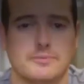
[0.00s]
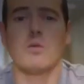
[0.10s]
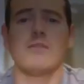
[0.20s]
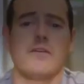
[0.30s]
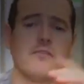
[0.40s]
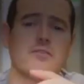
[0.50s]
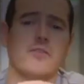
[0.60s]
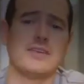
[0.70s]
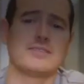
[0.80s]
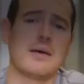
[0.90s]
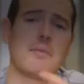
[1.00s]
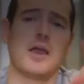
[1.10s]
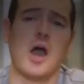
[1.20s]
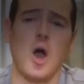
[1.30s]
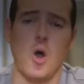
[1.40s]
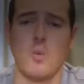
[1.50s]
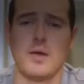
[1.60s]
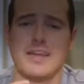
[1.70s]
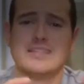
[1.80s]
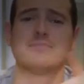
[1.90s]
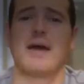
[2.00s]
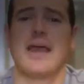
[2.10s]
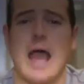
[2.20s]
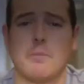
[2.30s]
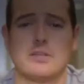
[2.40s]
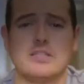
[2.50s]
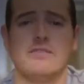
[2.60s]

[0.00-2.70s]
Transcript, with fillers: One of my favorite devices at my home is my Apple TV,